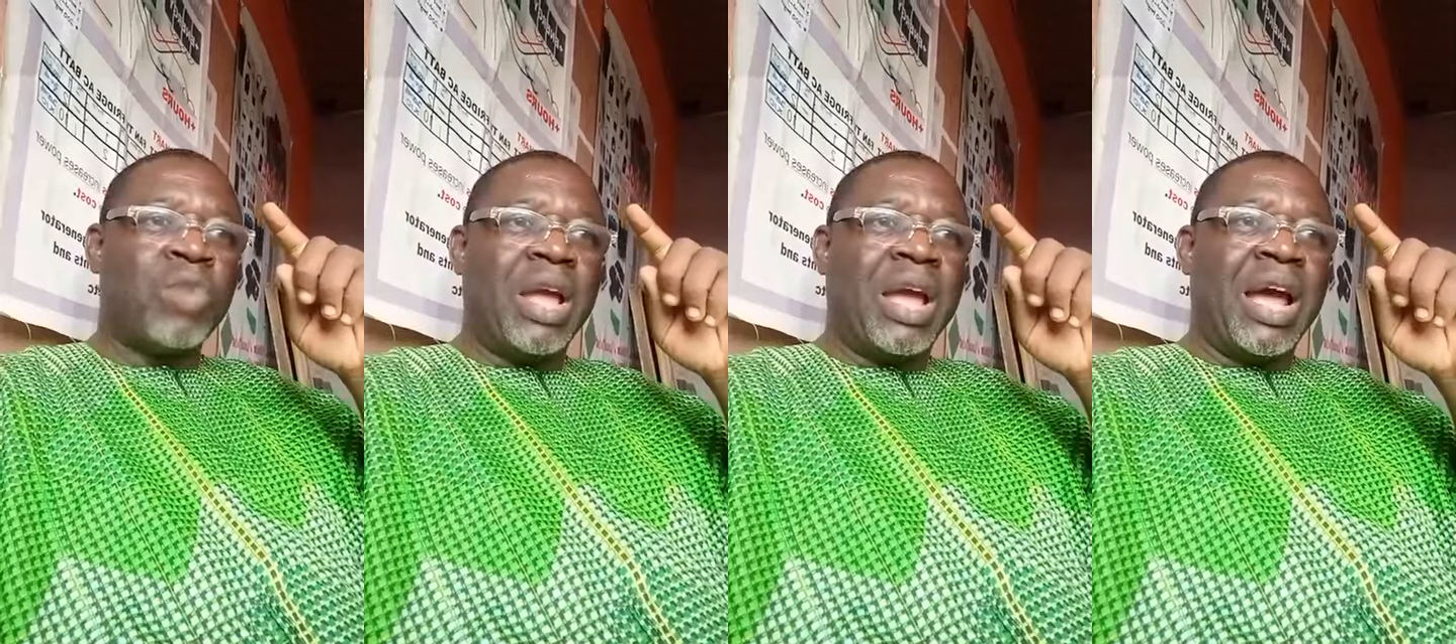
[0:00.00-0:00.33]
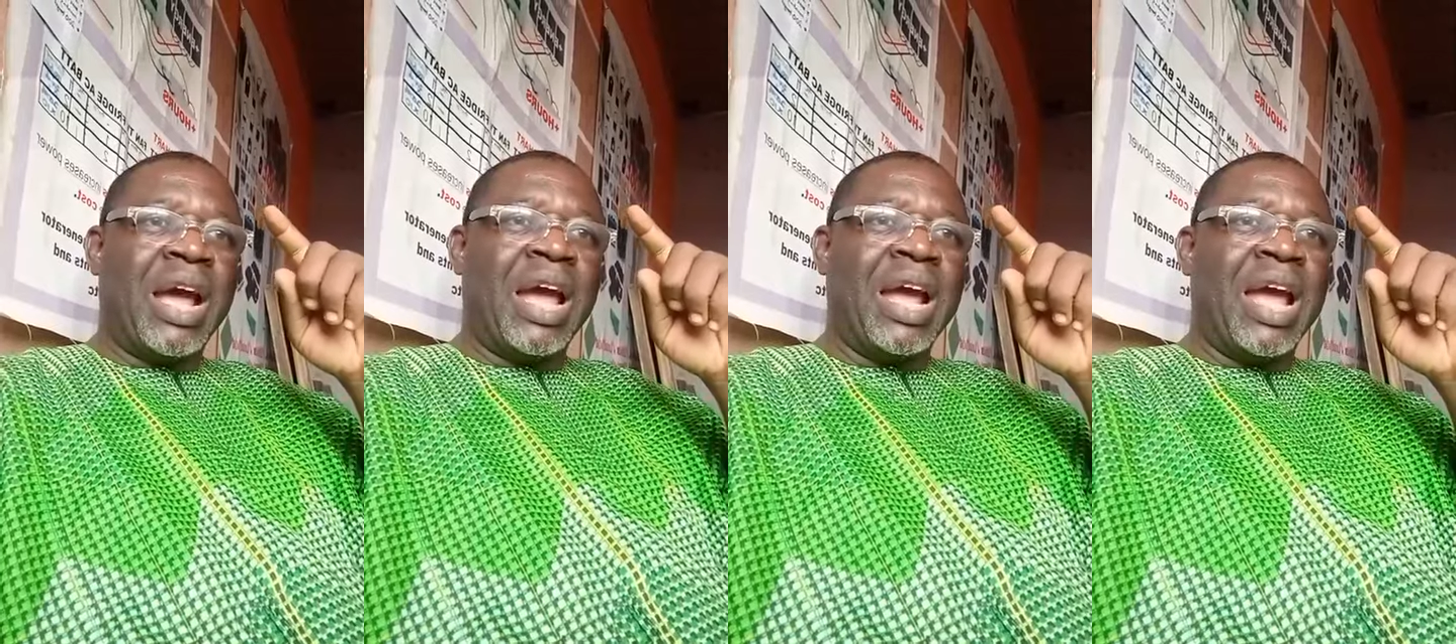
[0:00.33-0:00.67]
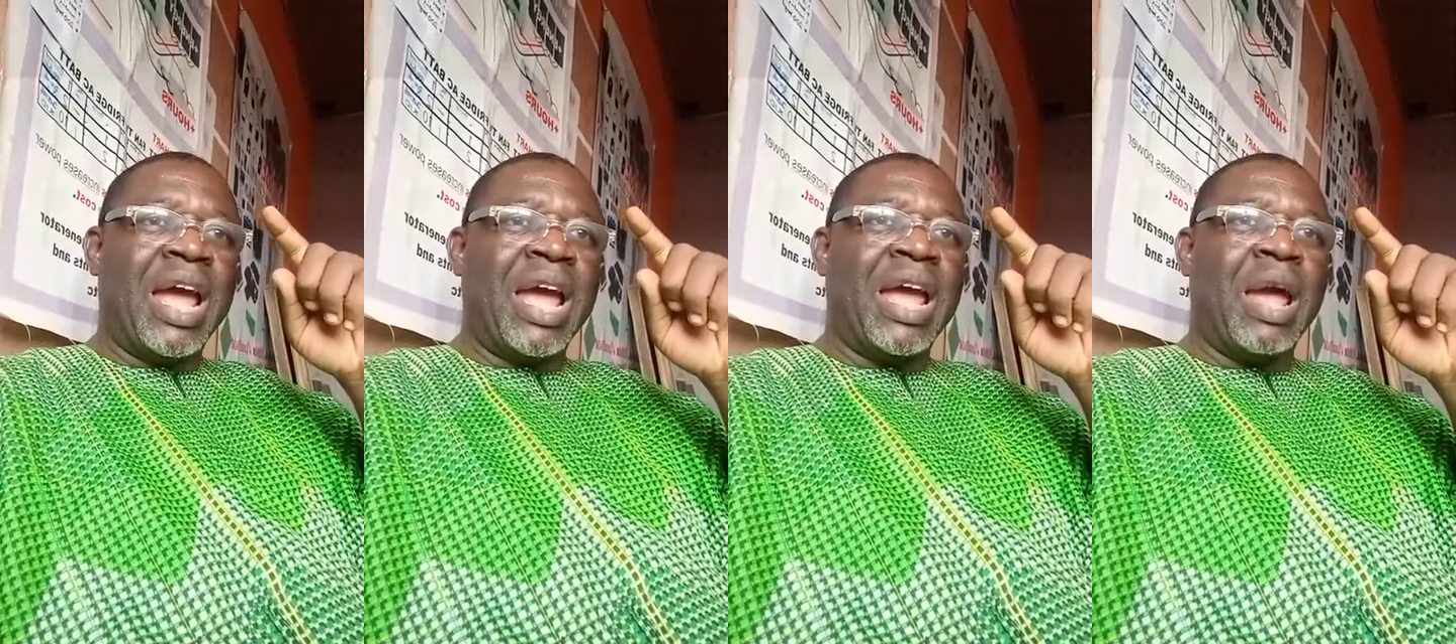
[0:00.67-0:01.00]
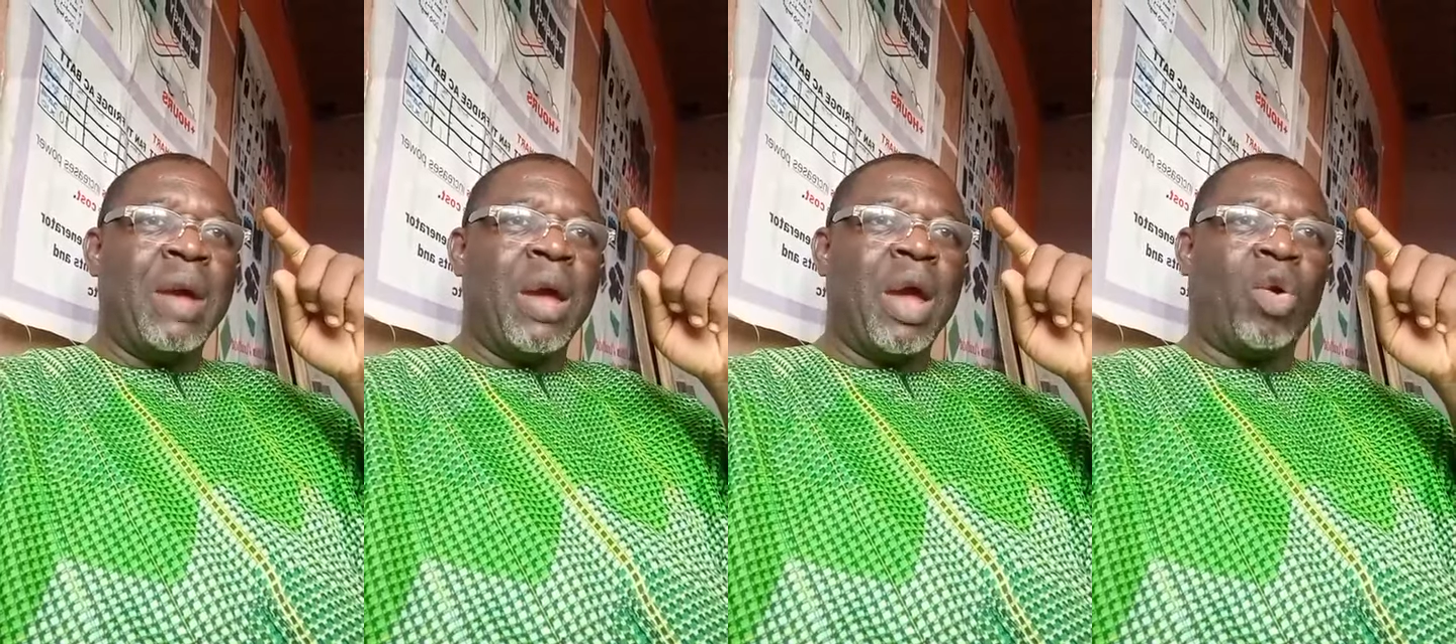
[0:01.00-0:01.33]

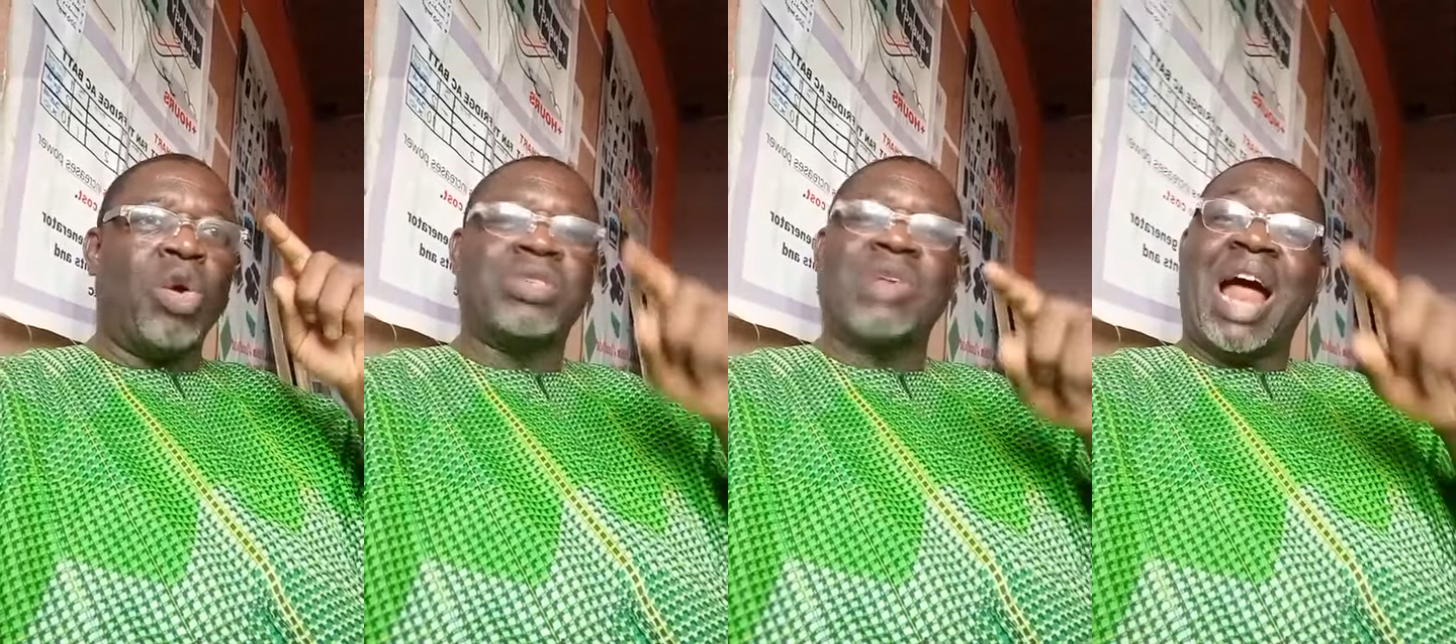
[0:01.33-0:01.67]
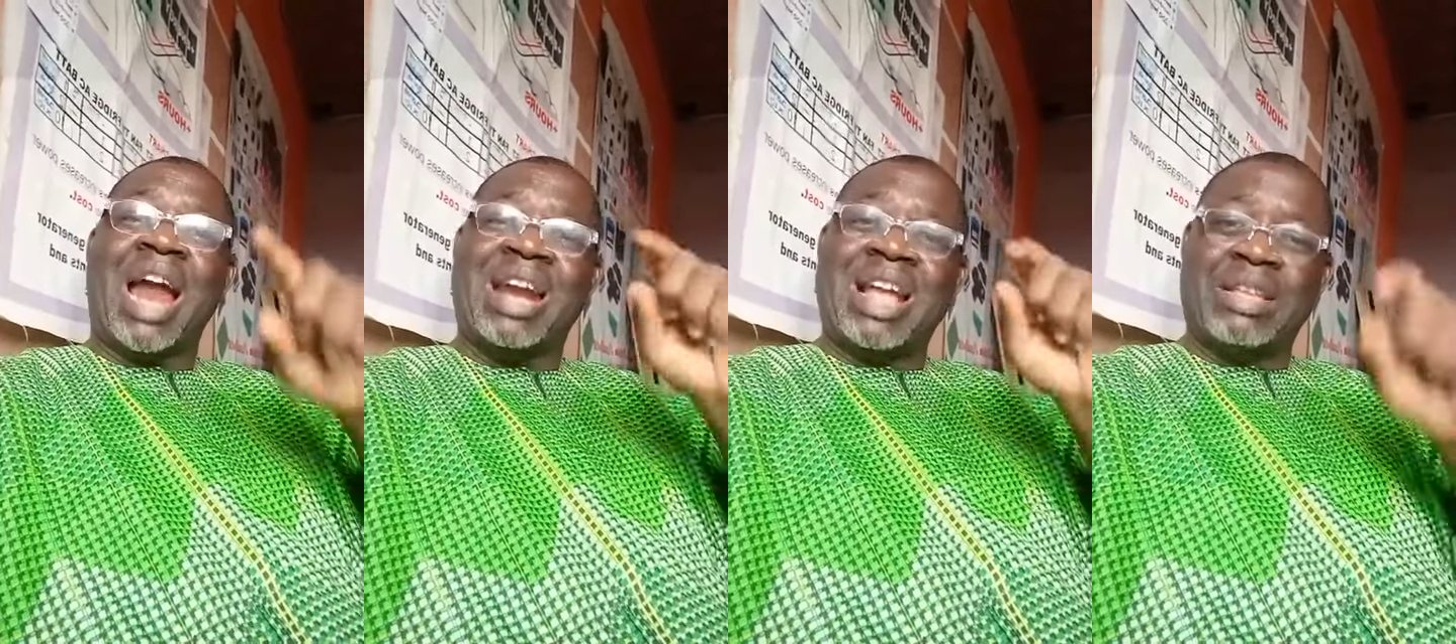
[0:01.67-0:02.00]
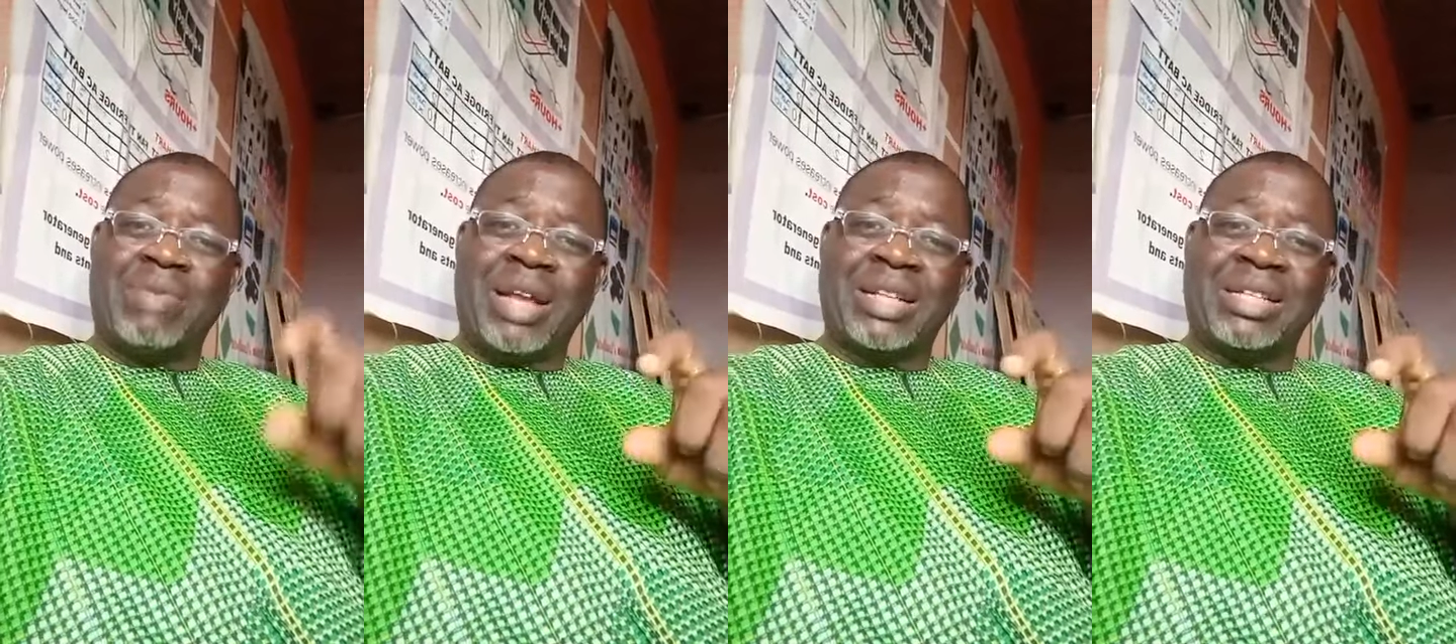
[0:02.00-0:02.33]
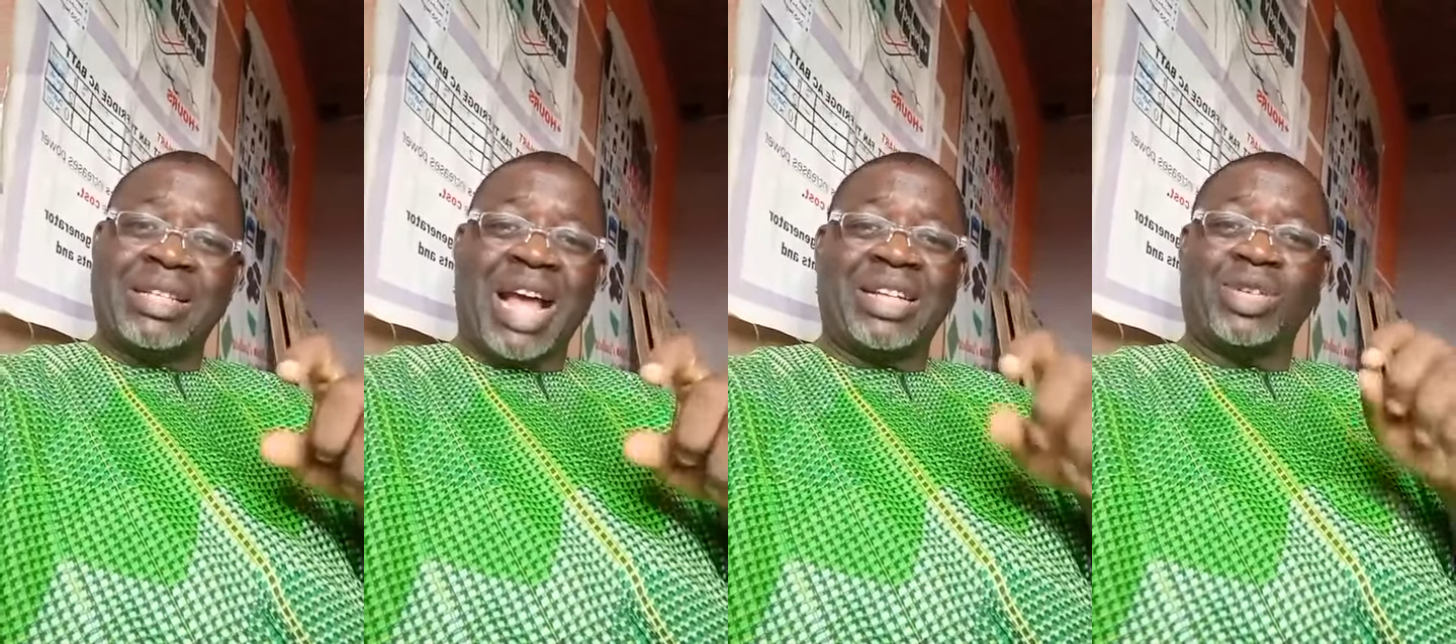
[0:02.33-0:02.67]
constitutional arrangement
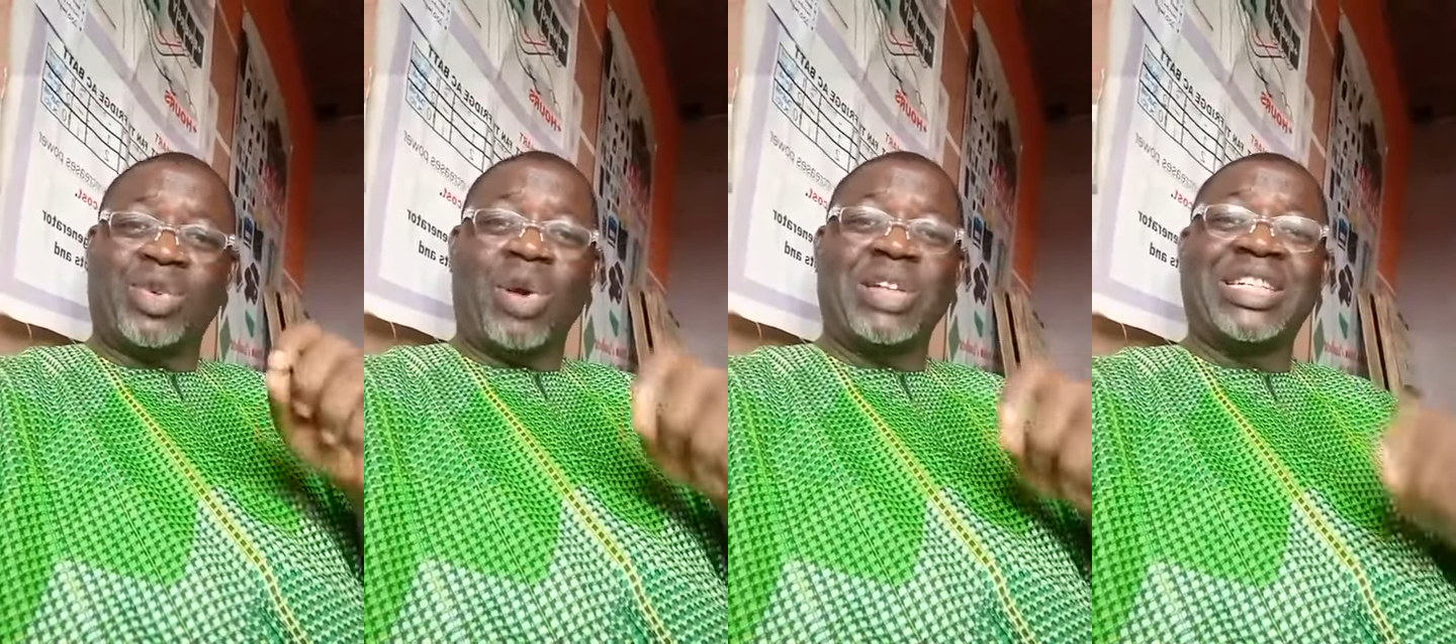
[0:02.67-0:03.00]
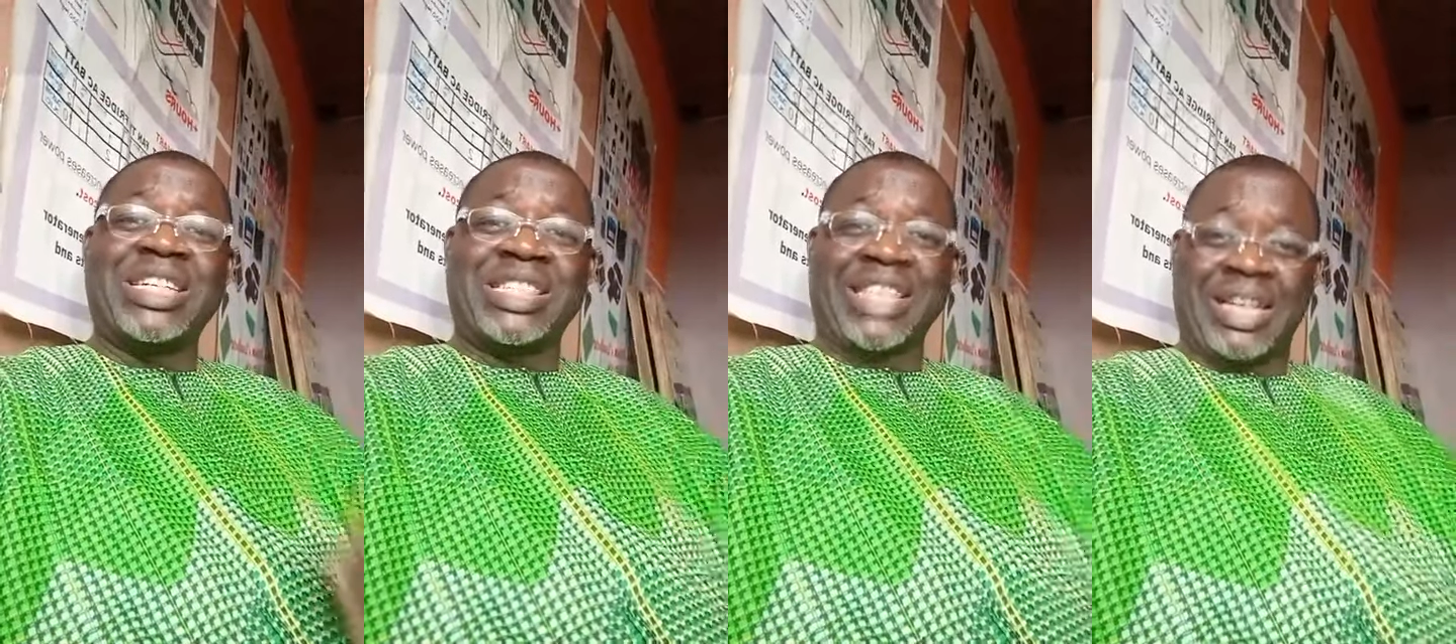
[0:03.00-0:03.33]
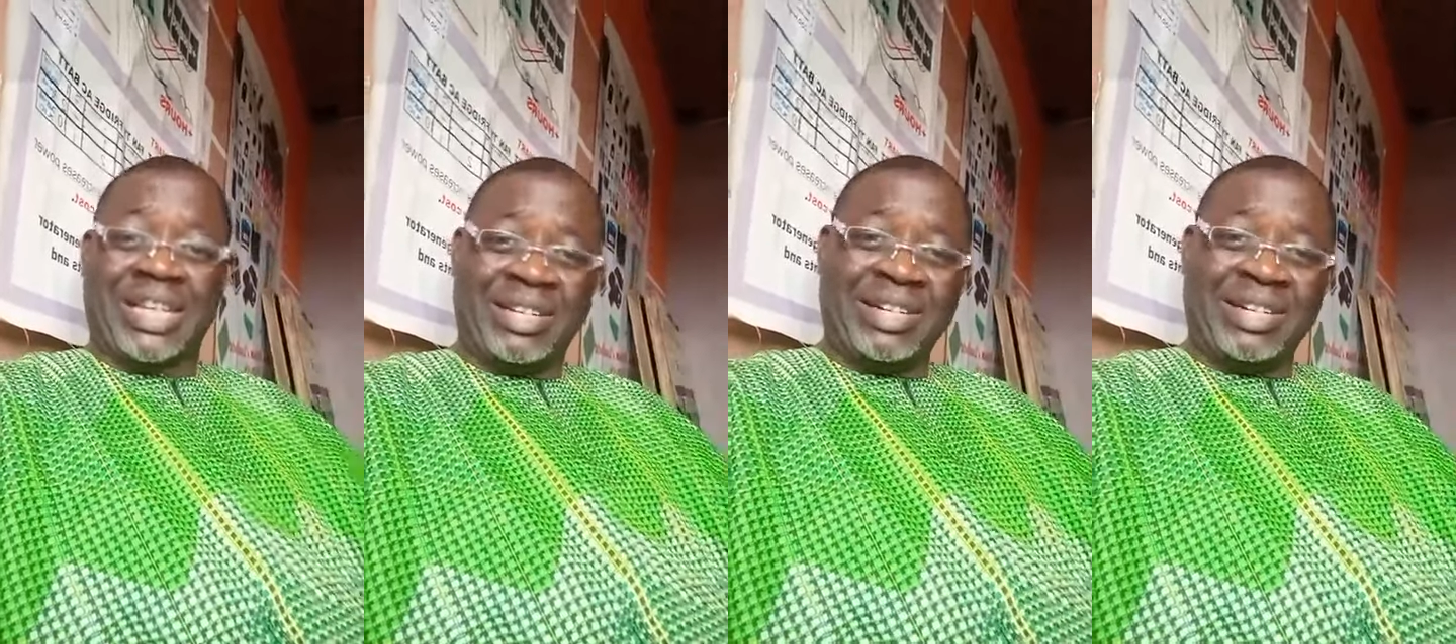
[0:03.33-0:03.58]
that is called treason.